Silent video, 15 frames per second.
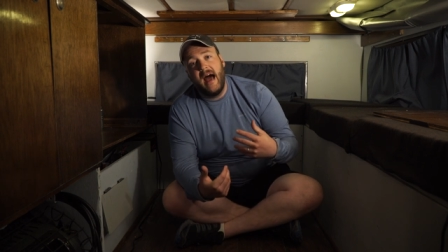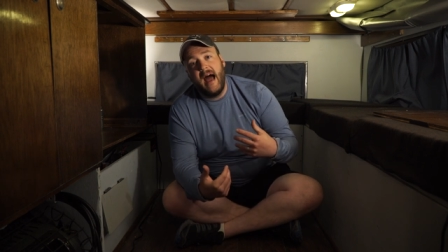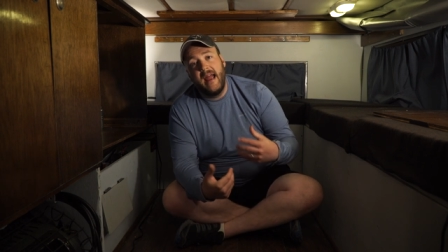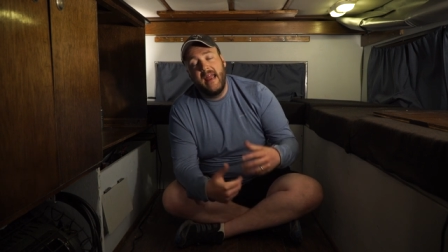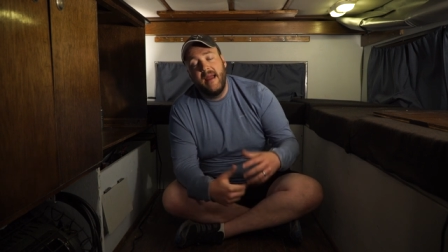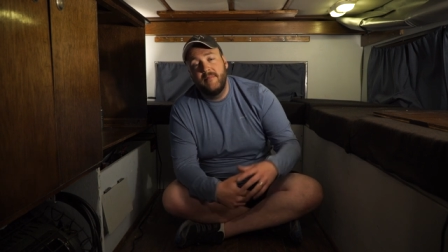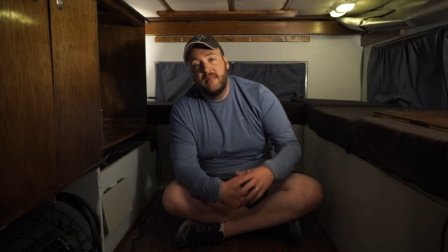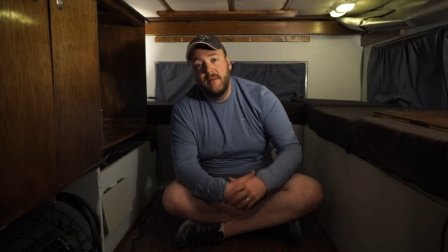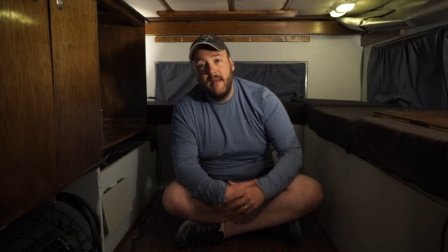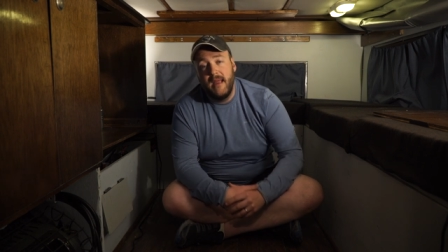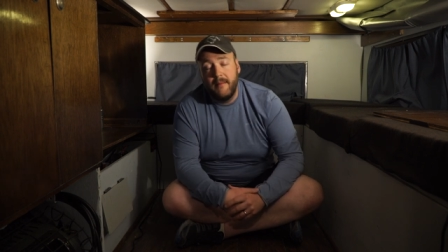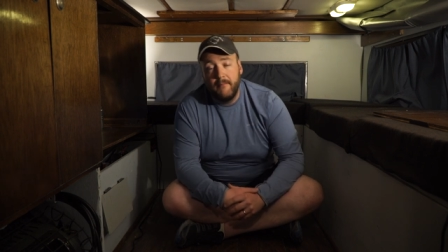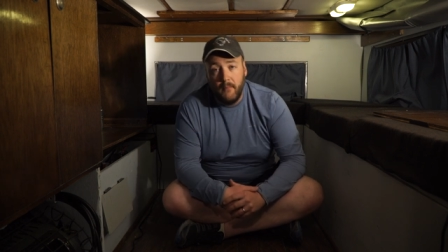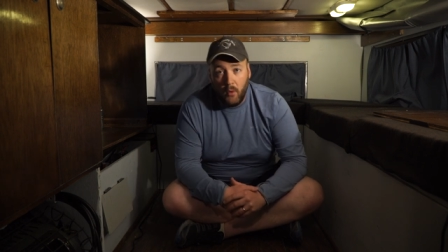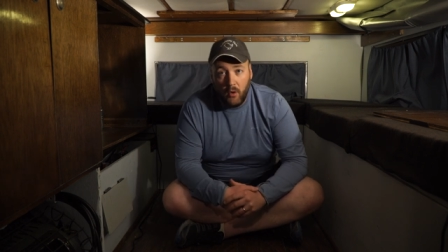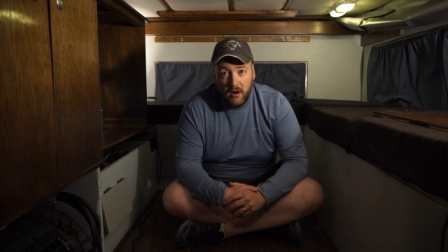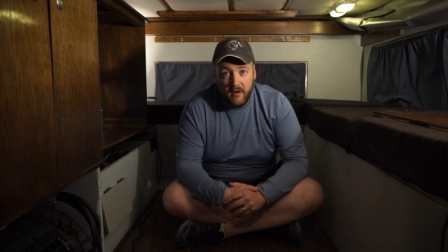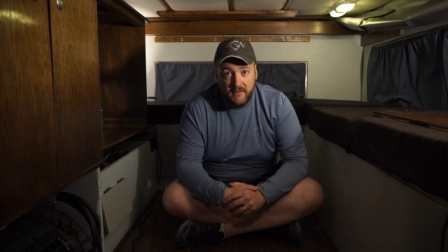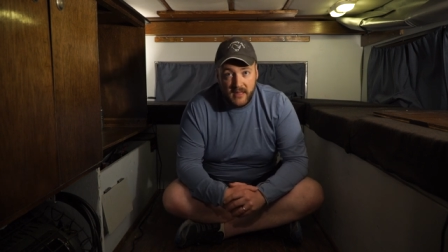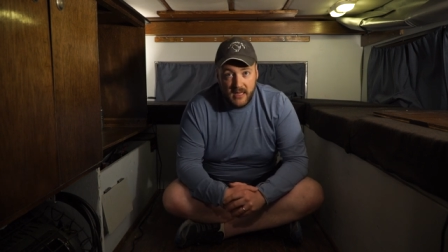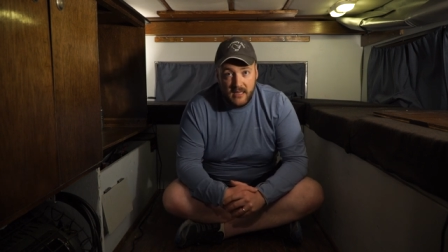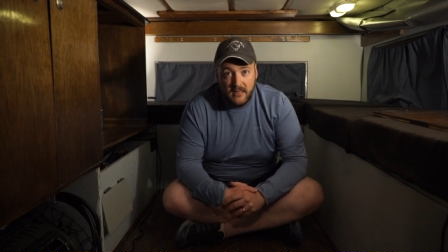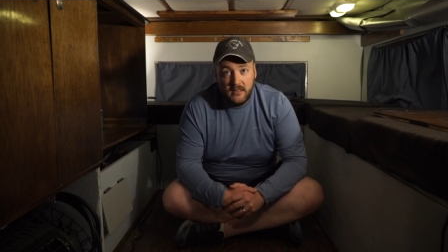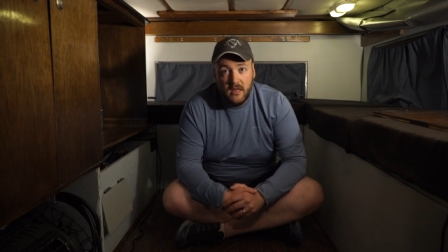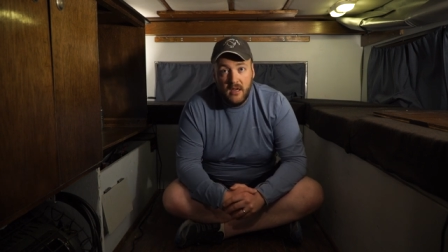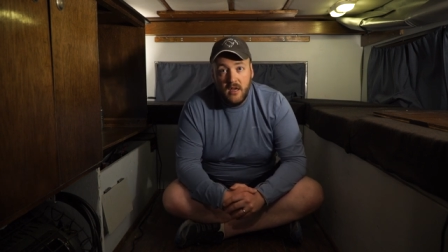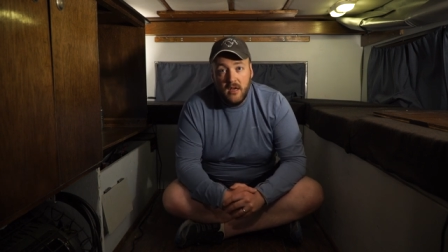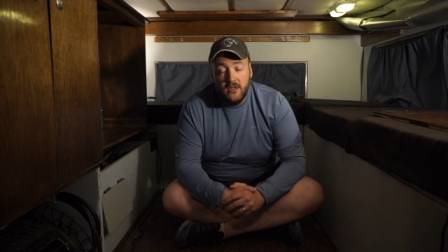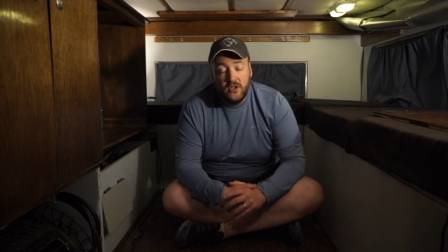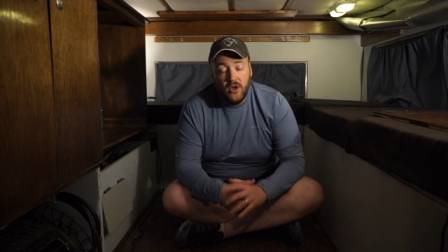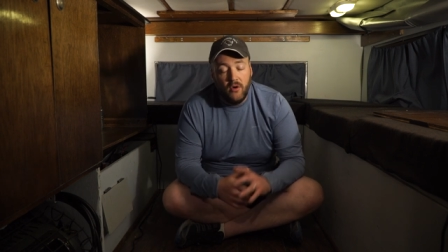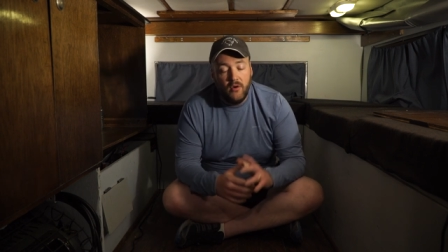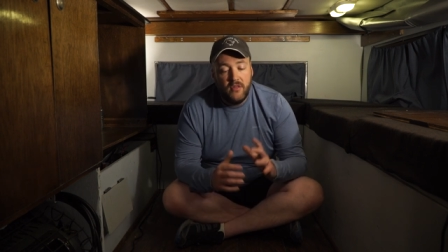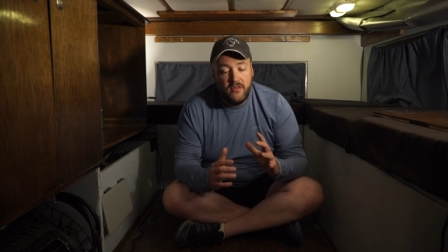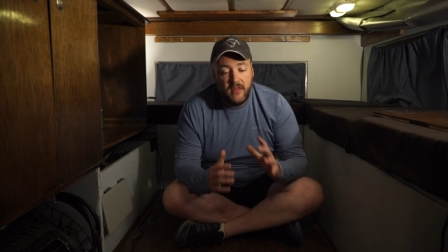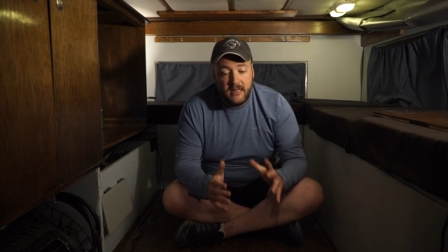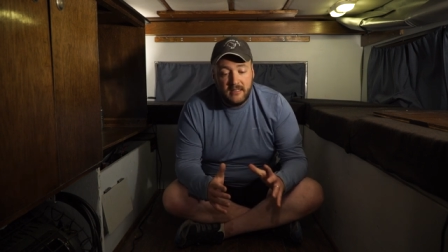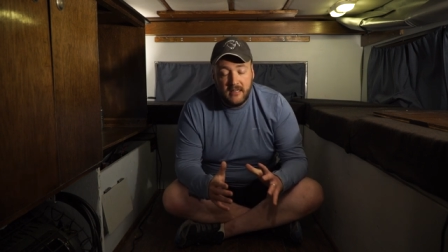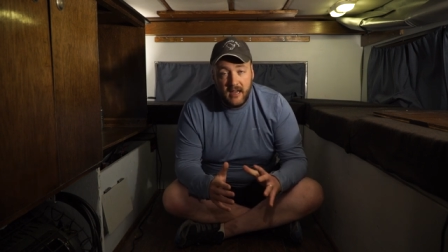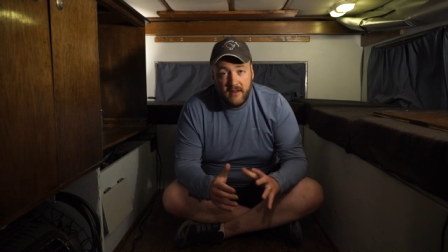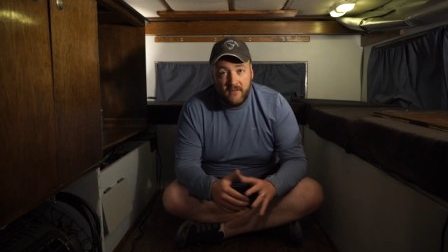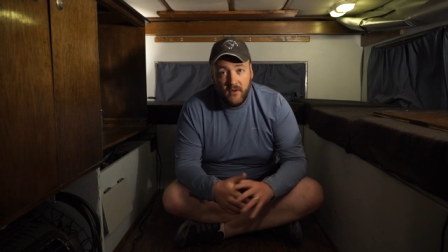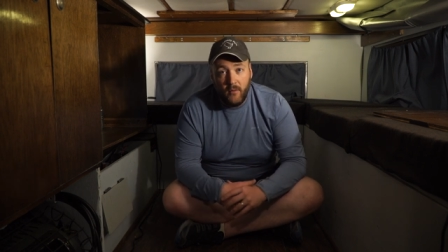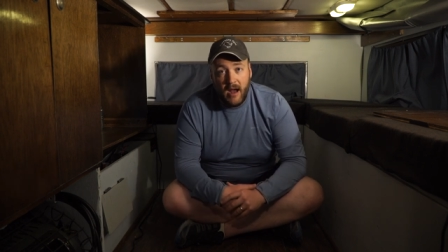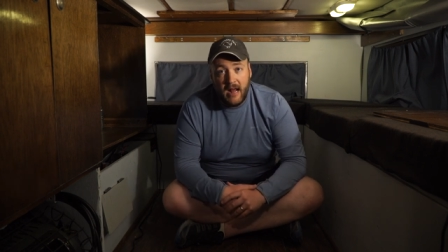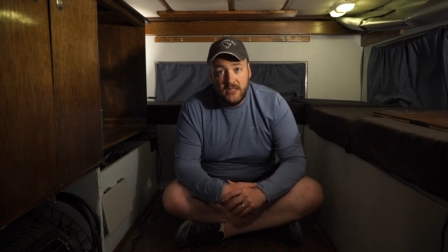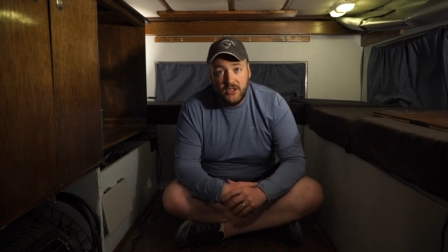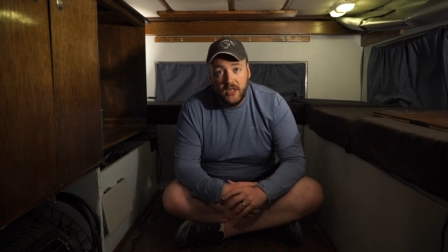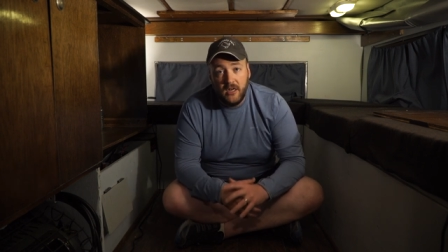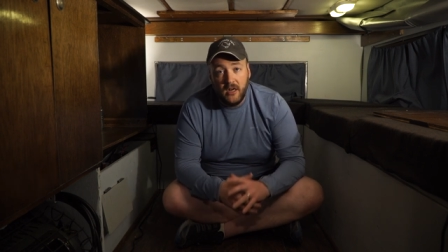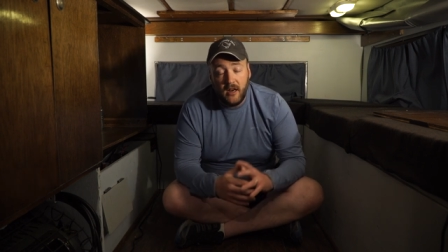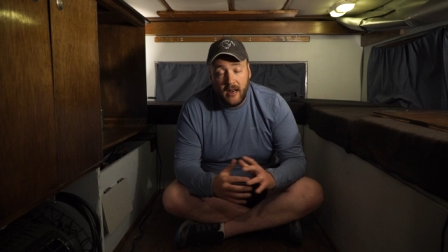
I am to make more of these. So thanks again for watching.